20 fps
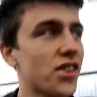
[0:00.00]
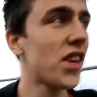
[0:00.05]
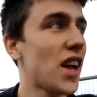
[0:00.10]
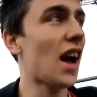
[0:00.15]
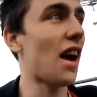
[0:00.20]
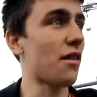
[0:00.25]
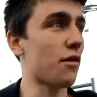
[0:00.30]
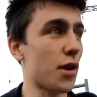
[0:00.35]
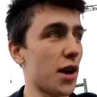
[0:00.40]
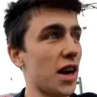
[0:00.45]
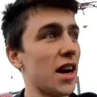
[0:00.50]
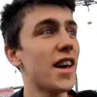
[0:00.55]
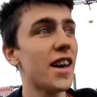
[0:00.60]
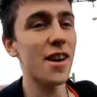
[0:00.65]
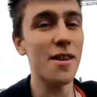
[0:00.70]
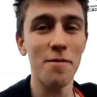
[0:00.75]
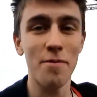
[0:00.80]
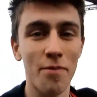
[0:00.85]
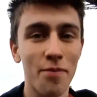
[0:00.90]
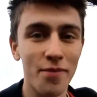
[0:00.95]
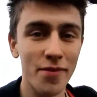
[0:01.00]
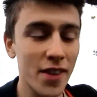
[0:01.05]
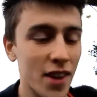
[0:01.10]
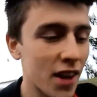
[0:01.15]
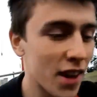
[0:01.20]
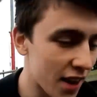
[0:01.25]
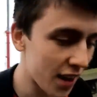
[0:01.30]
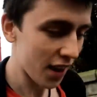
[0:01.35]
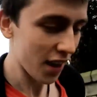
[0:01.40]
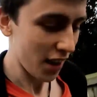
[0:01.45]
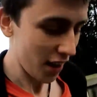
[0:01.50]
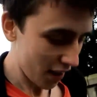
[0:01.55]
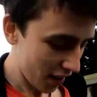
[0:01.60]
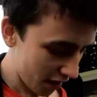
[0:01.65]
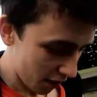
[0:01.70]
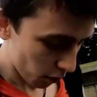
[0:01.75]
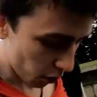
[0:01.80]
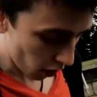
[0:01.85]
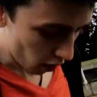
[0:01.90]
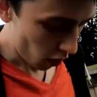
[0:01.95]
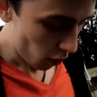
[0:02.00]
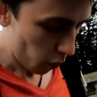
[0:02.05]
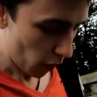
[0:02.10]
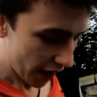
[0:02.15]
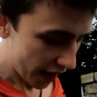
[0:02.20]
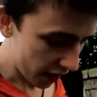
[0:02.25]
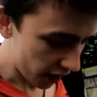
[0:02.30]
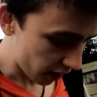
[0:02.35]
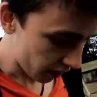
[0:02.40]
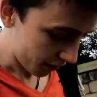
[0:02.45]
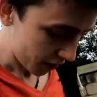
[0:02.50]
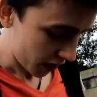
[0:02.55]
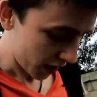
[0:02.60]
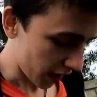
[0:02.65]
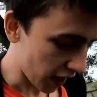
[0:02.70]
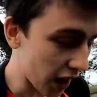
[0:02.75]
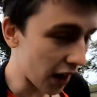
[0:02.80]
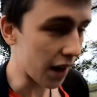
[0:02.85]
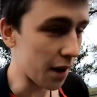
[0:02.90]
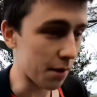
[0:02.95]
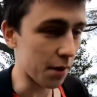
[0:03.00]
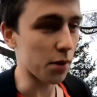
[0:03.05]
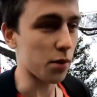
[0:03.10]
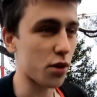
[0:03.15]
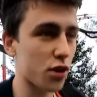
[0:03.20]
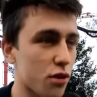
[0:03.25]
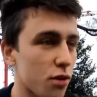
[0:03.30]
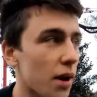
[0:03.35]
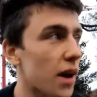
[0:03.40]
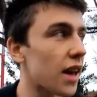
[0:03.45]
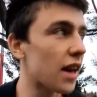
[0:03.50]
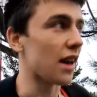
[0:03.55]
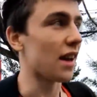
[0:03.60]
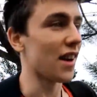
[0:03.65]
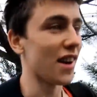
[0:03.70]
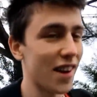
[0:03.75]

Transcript: that, really. What a whale of a time. It was great.